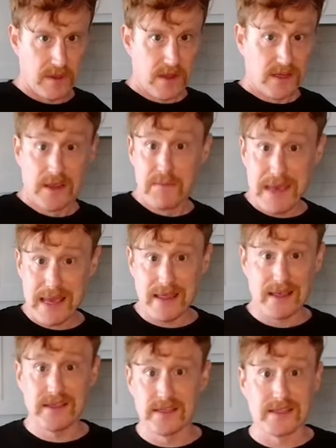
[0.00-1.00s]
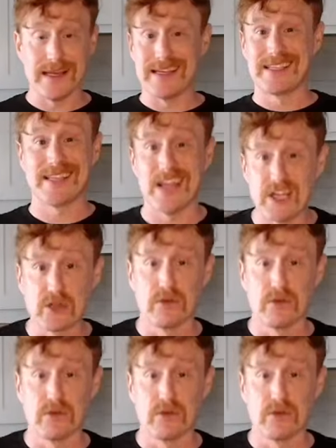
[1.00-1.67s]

To me, this is essential